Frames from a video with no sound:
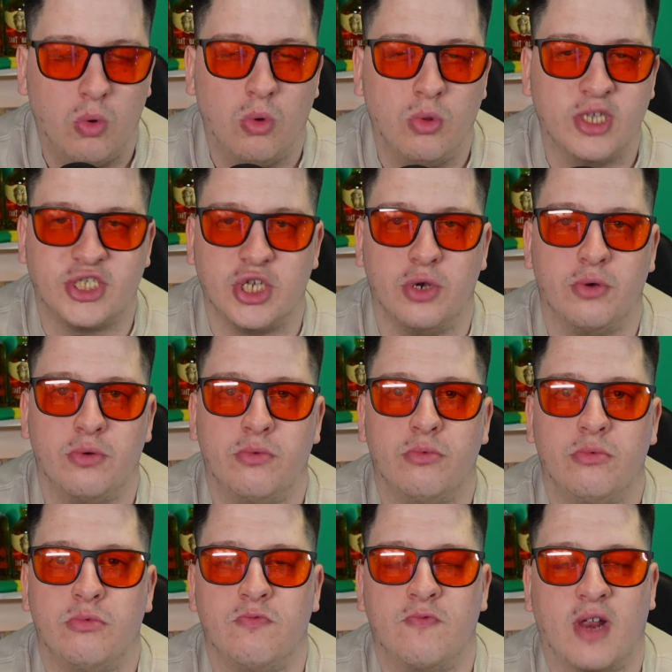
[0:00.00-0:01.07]
Listen,
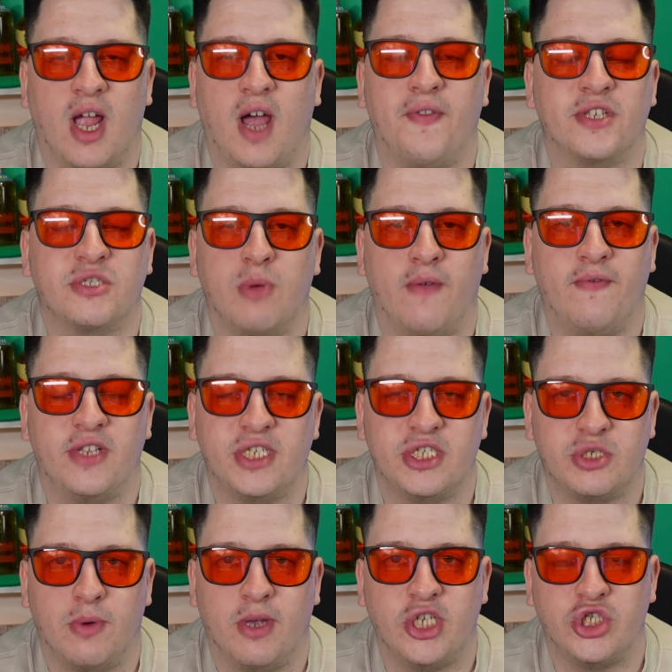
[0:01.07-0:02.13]
regardless of whatever the
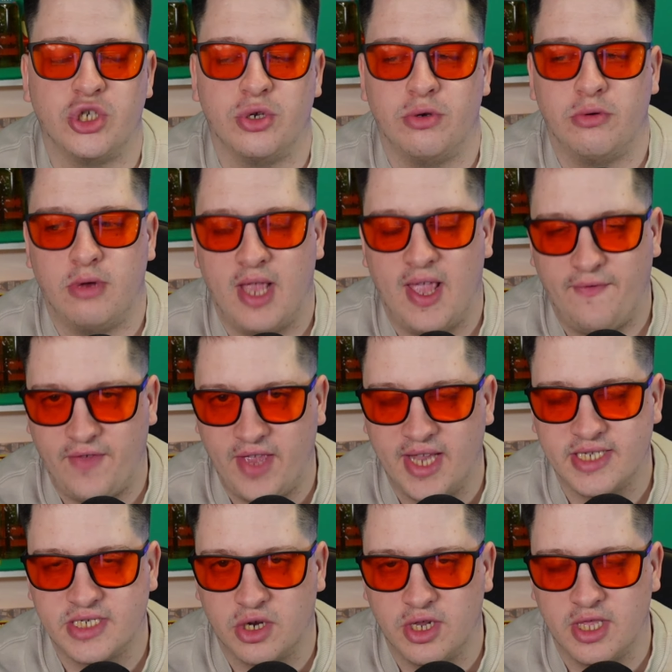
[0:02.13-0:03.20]
situation, if he
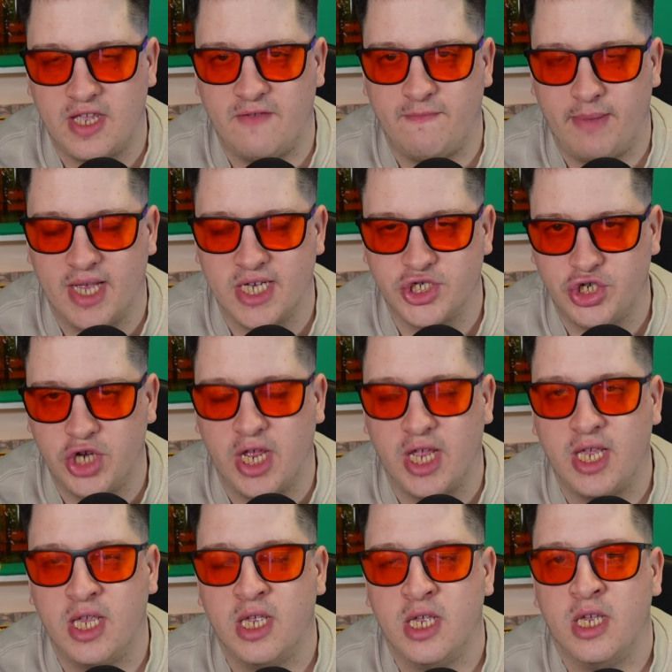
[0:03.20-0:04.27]
is going to leave
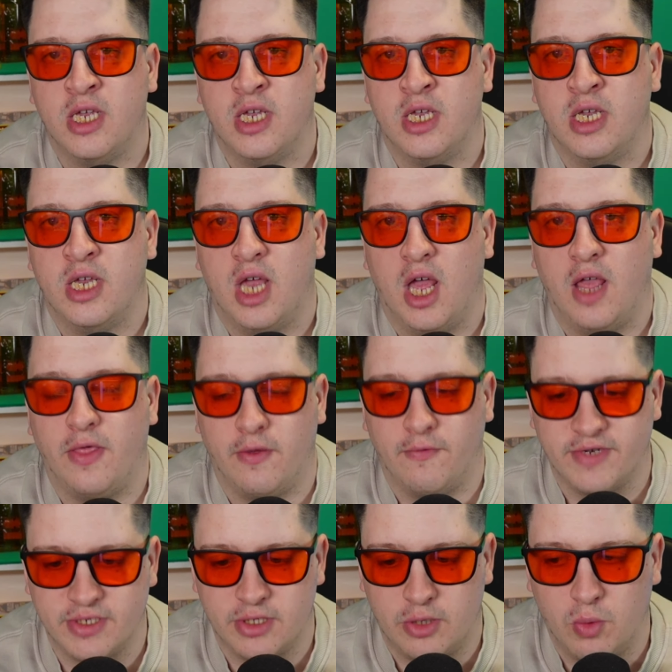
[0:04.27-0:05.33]
PSG, there
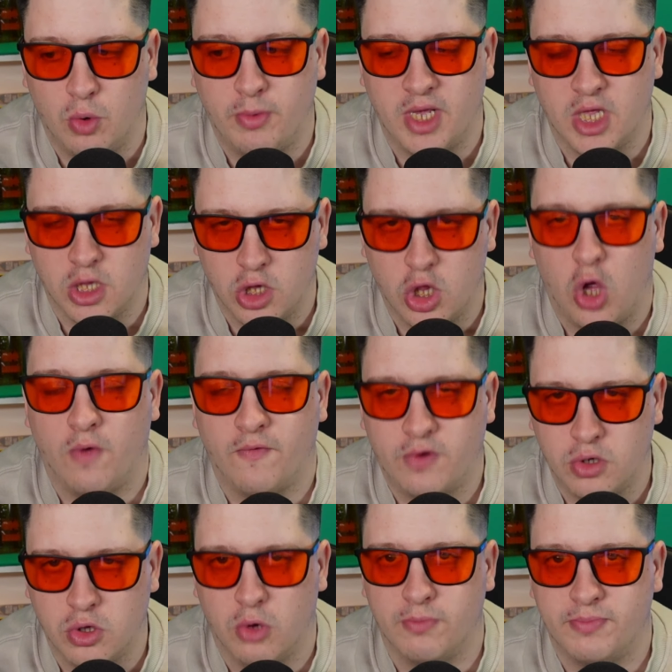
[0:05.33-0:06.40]
will be a lot of
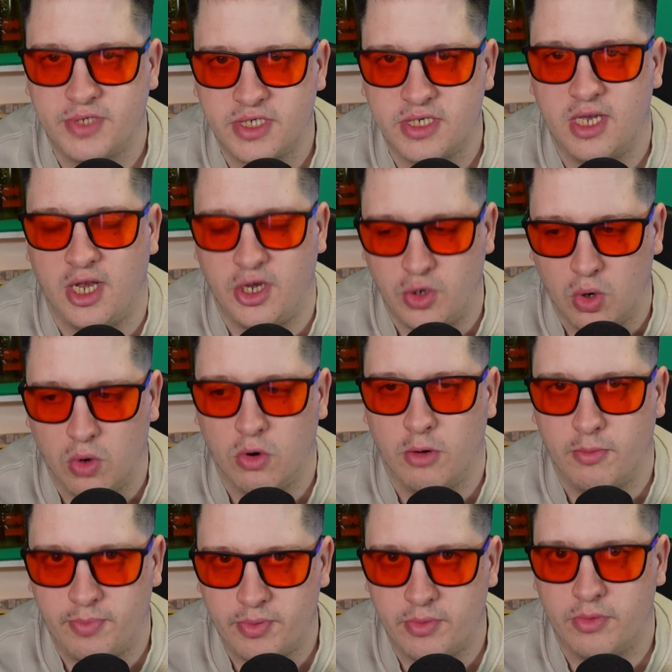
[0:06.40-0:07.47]
clubs in
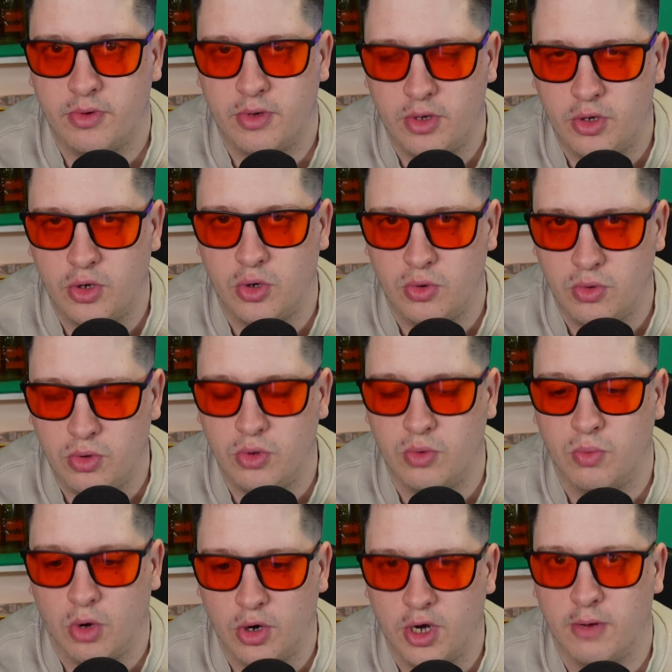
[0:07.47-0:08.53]
Europe who
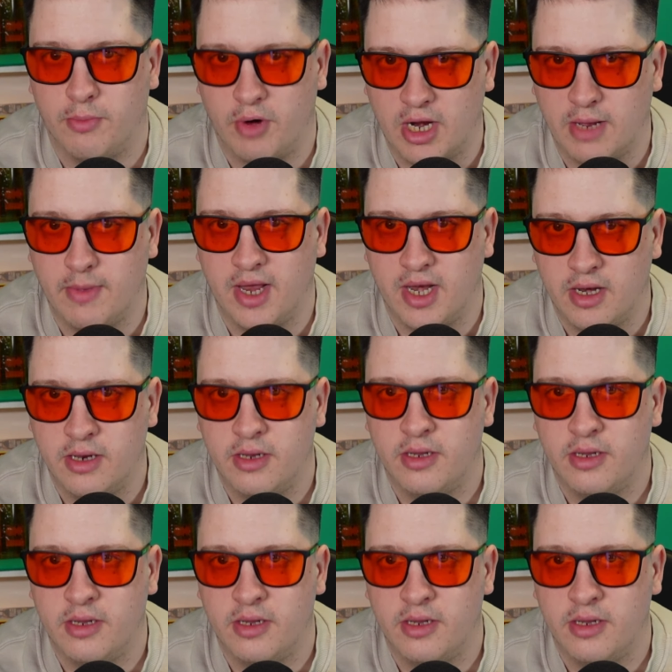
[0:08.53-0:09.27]
want to bring him in.